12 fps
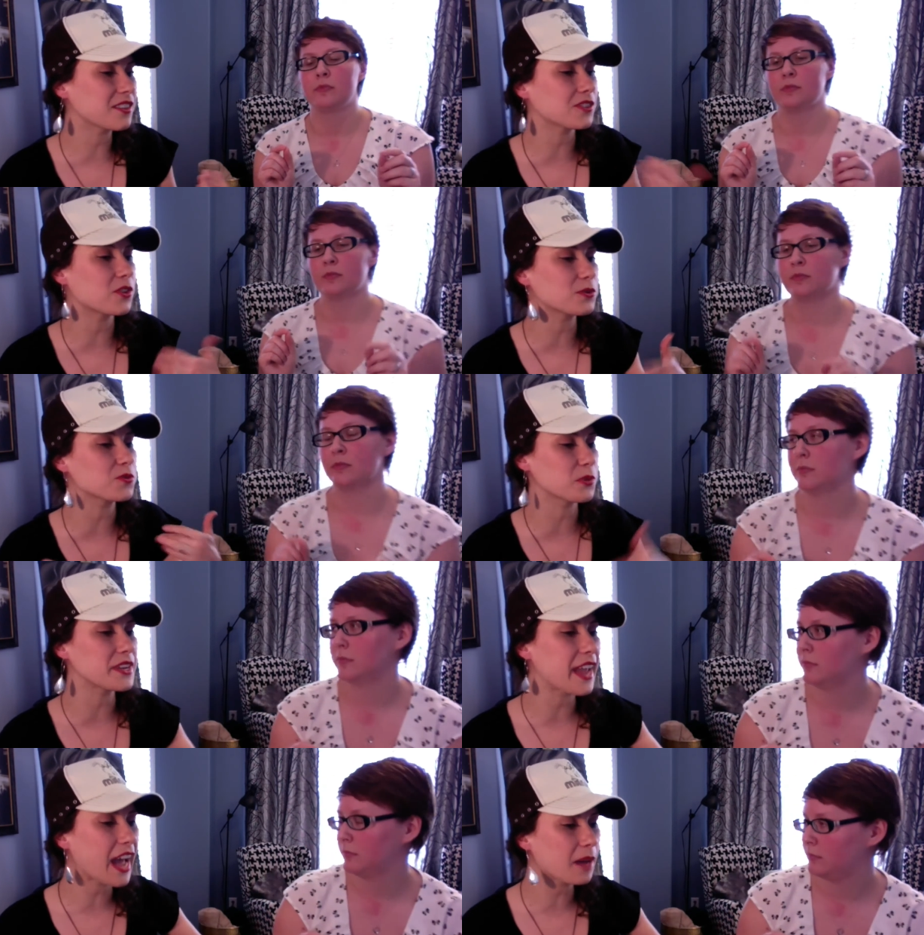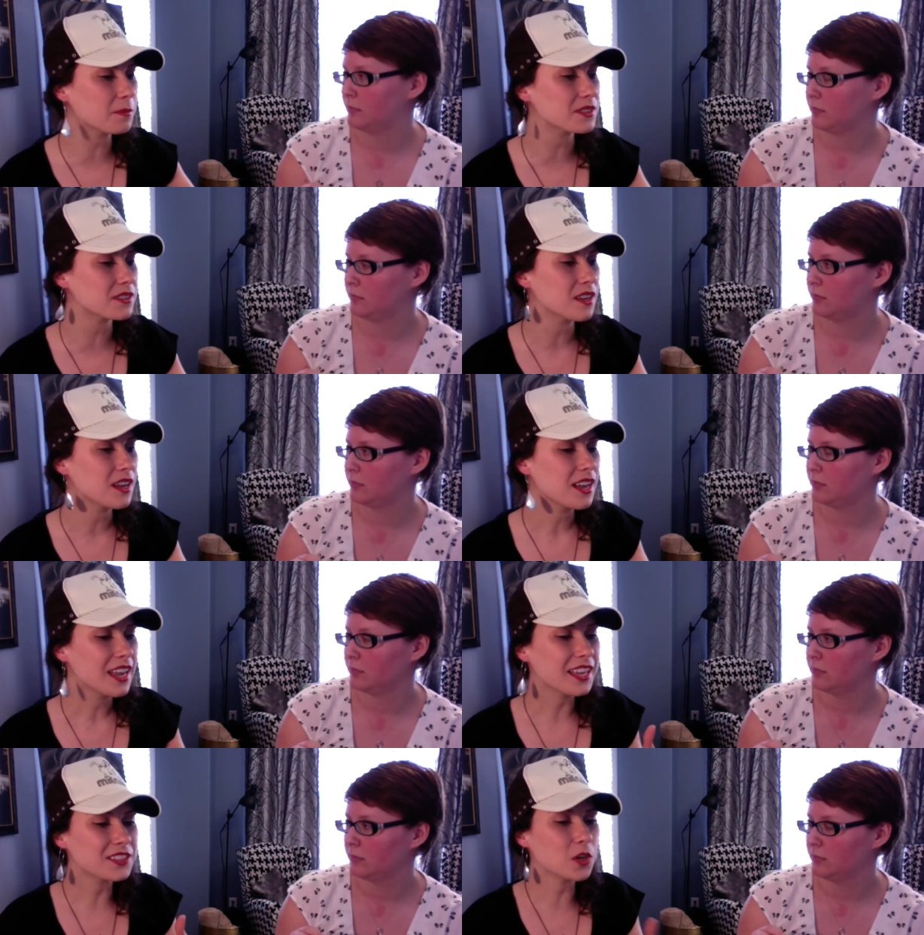Speaker 1: that those recaps
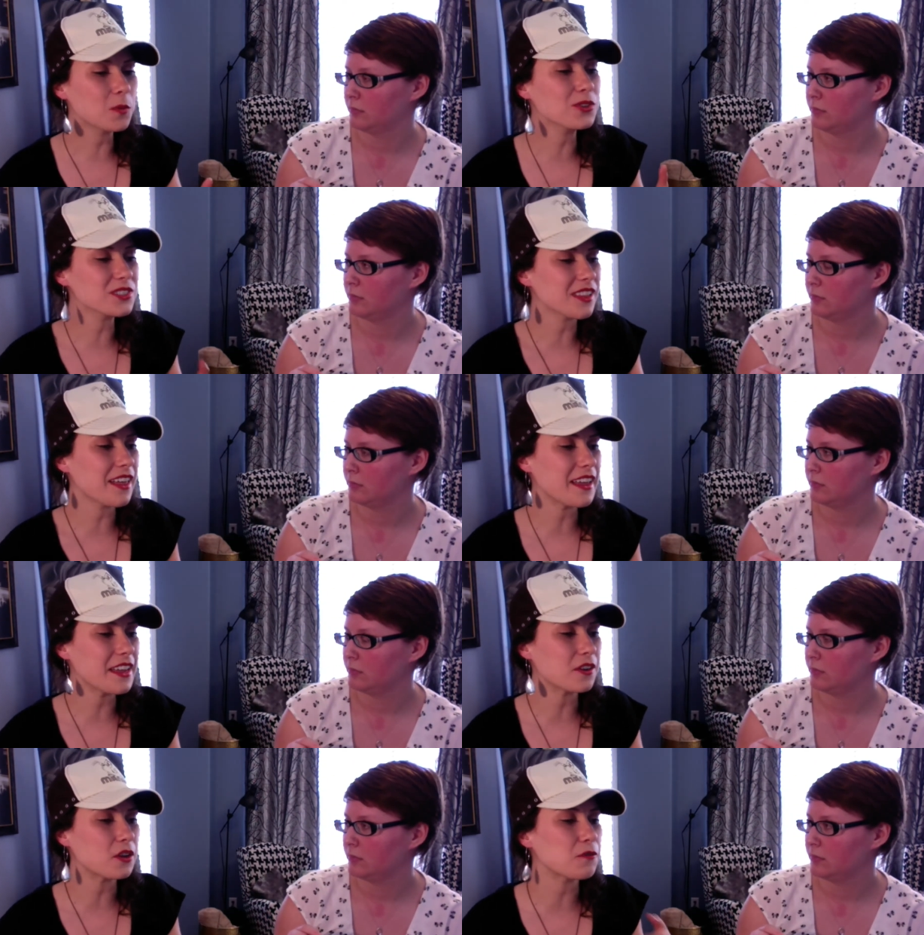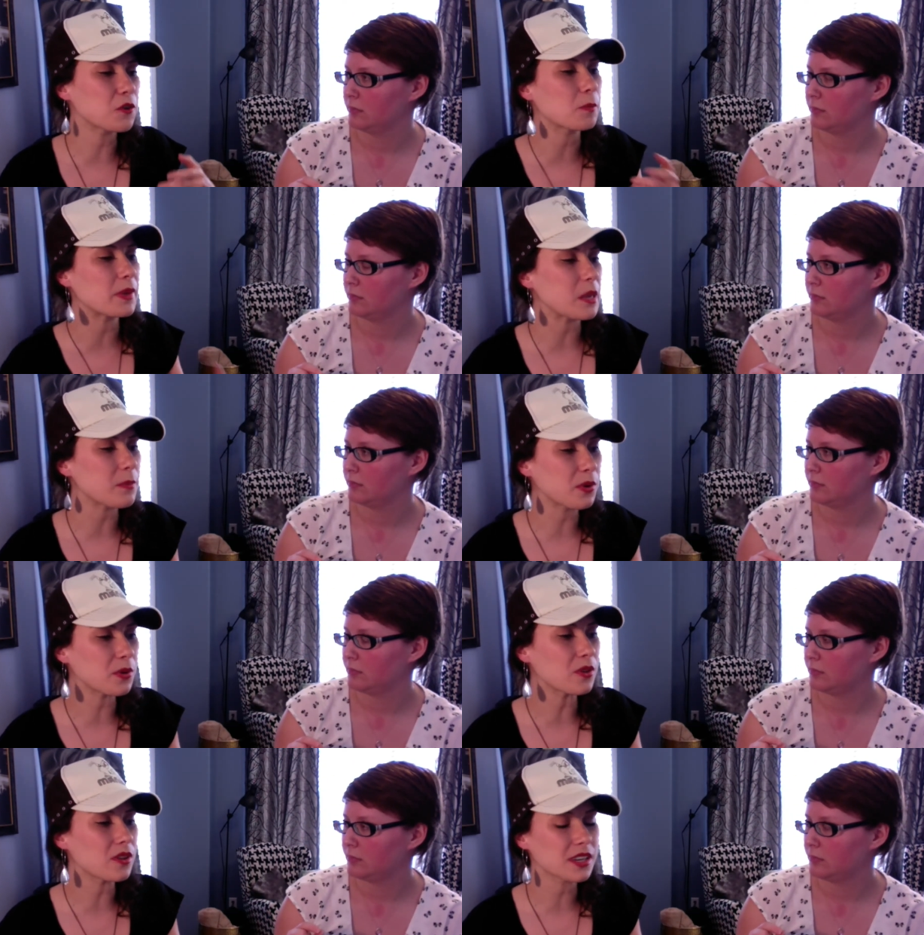it's almost like for
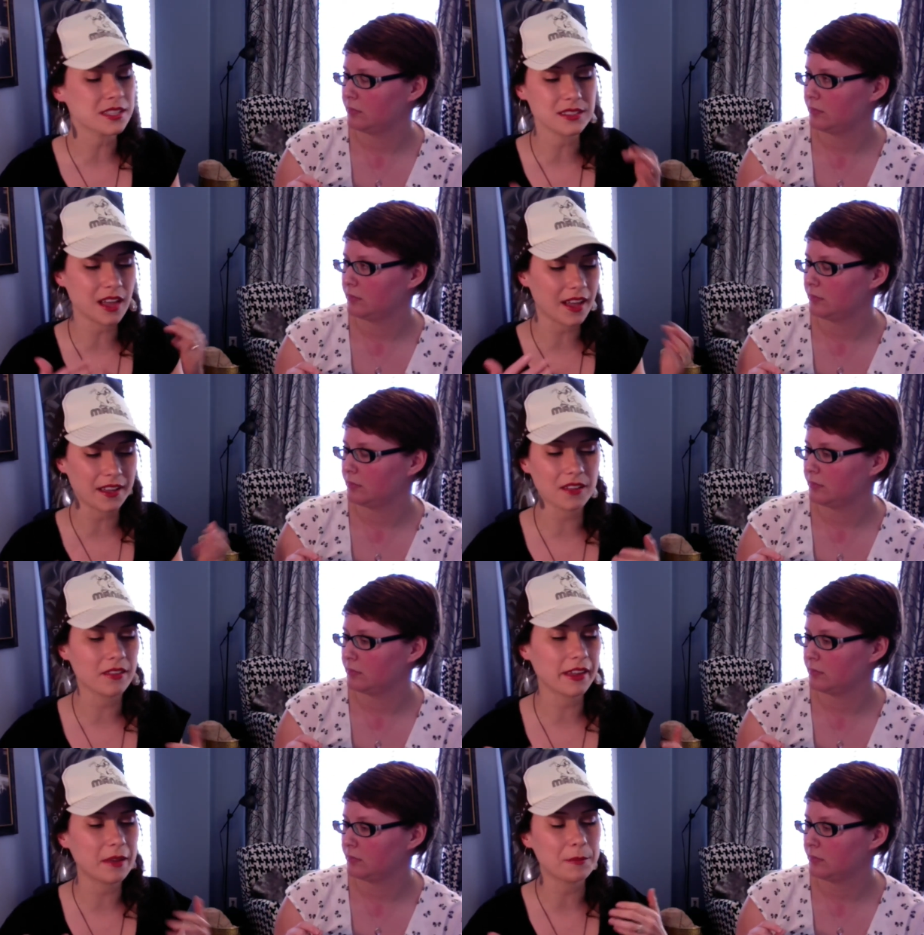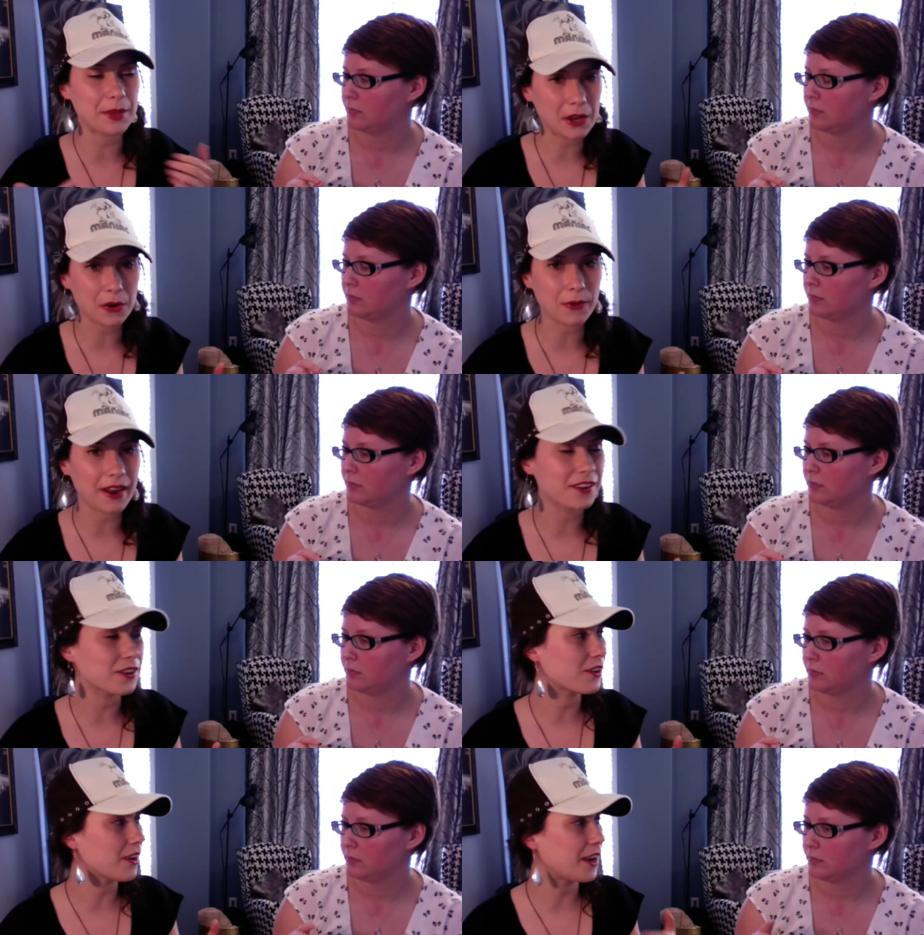people because i like being a
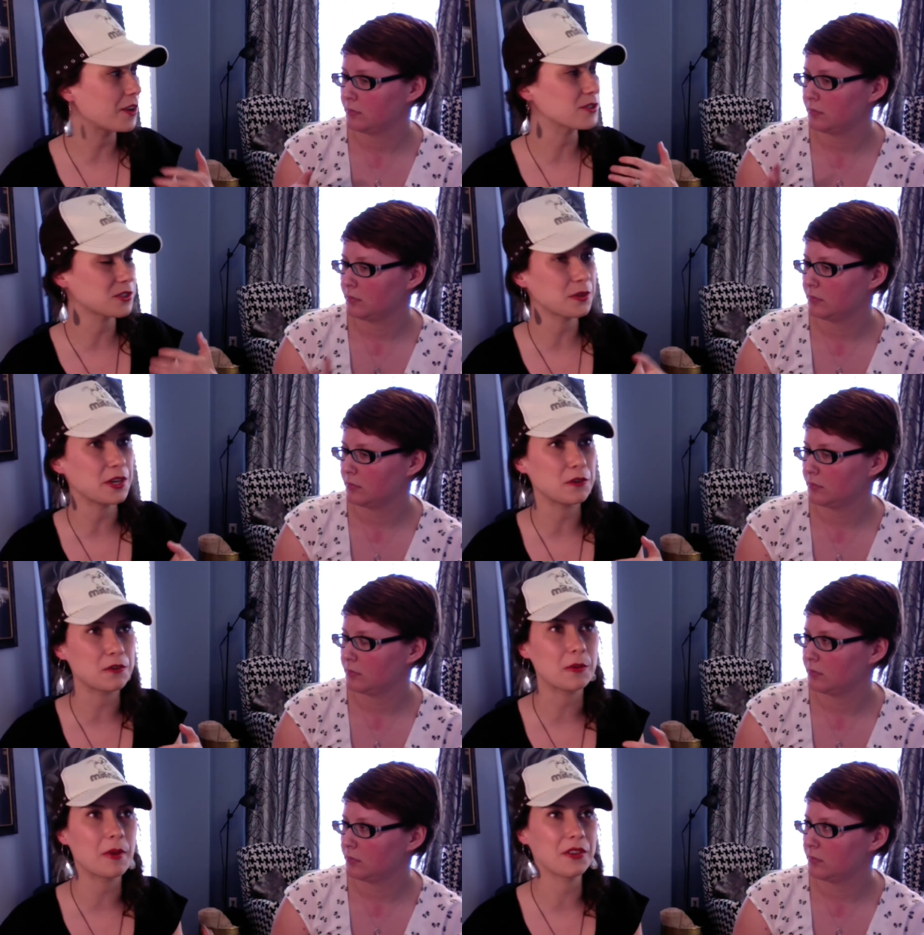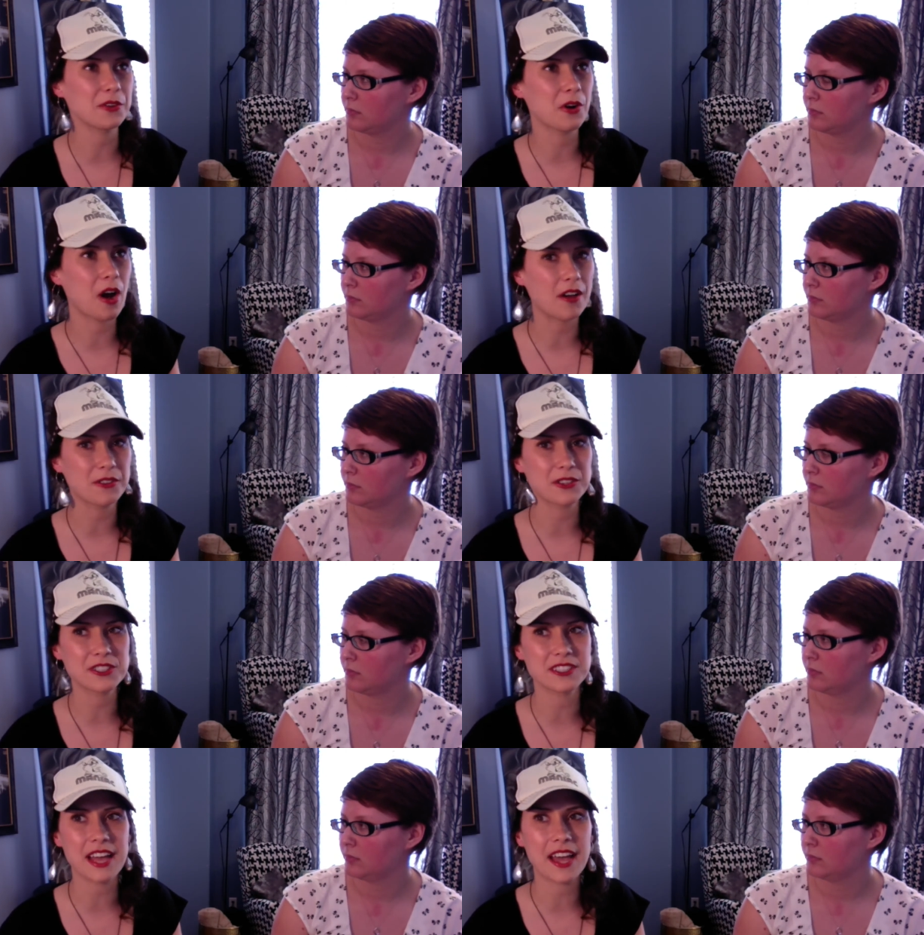writer i also hear from other
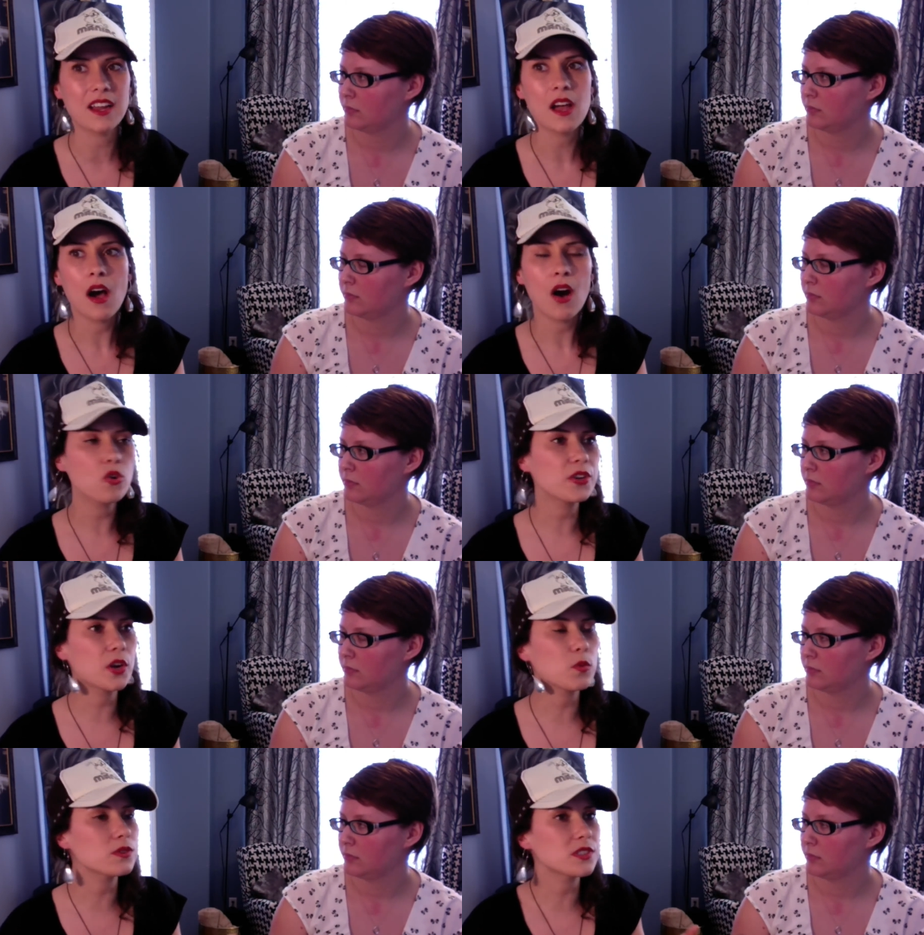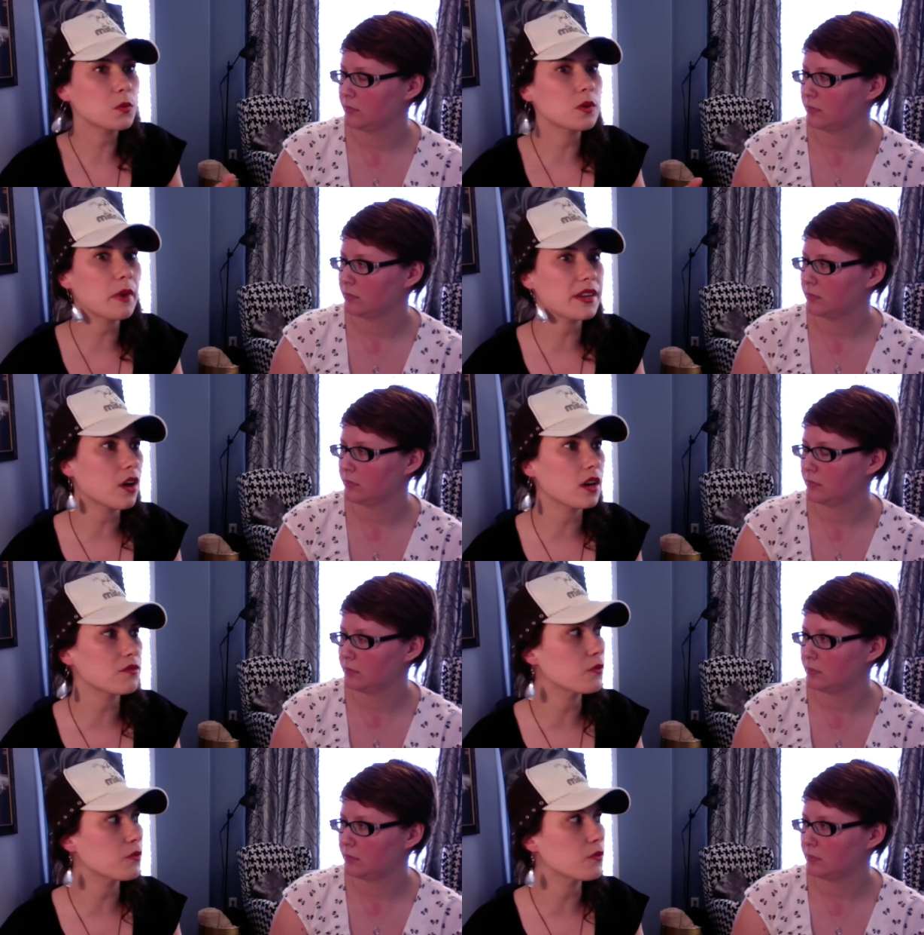authors that oh you know well someone might not have